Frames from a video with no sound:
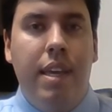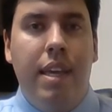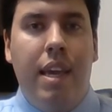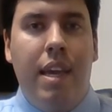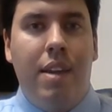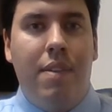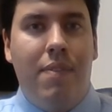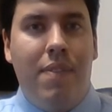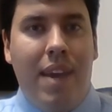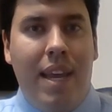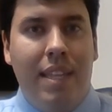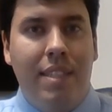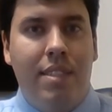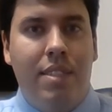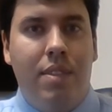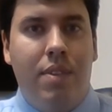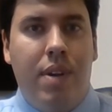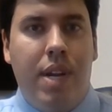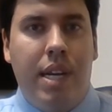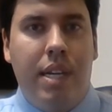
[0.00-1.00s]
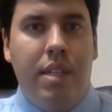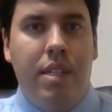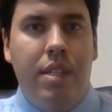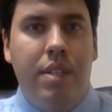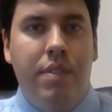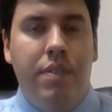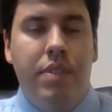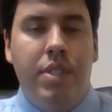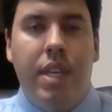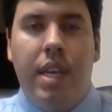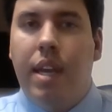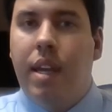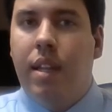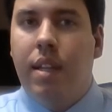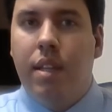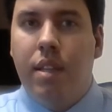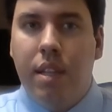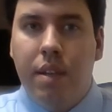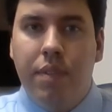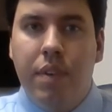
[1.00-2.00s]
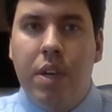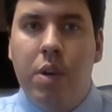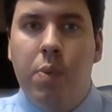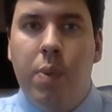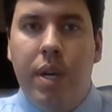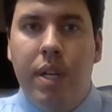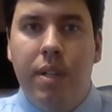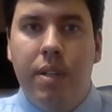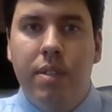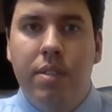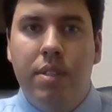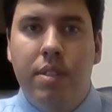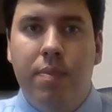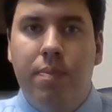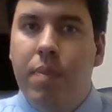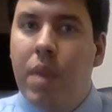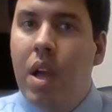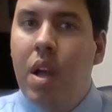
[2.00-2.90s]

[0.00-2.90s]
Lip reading: advanced directives, and living wills.